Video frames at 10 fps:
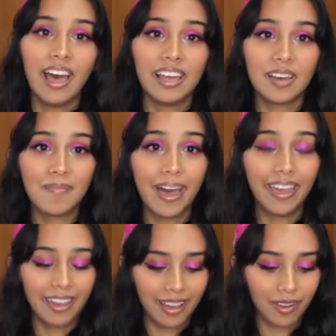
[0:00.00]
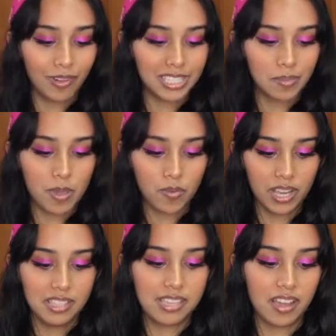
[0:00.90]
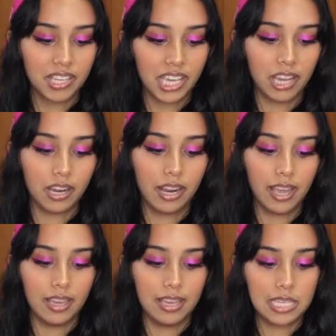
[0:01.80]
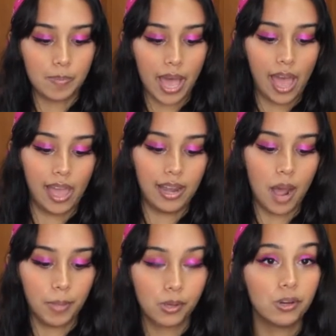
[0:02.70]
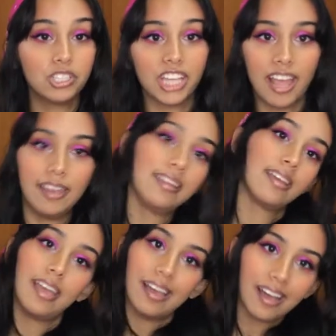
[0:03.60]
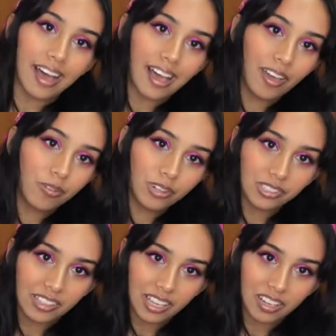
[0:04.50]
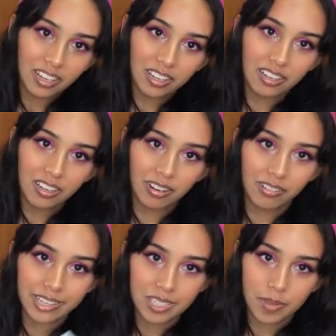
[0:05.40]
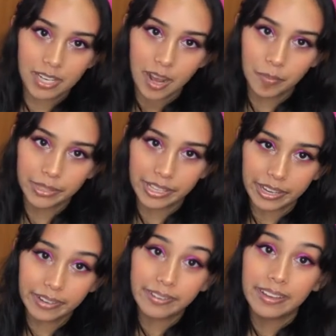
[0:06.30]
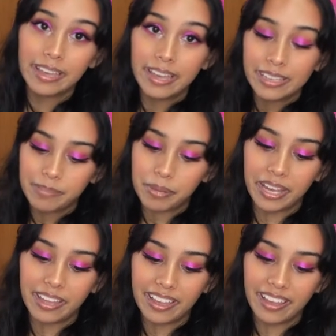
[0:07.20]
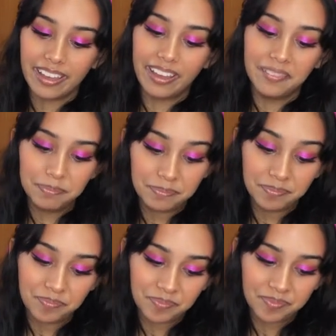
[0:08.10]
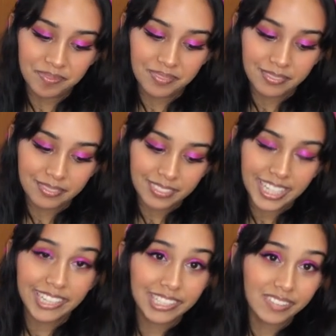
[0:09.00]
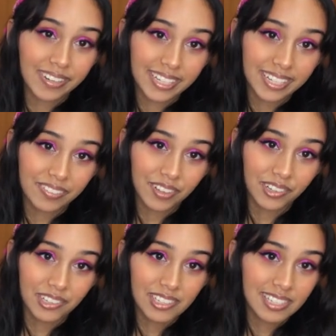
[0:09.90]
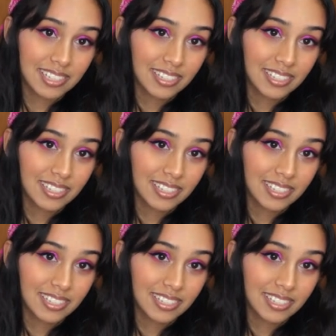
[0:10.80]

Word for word: I have my uh, recipe written down here. It is by Namiko Chen. I will link her recipe down below, but um, it looks very difficult.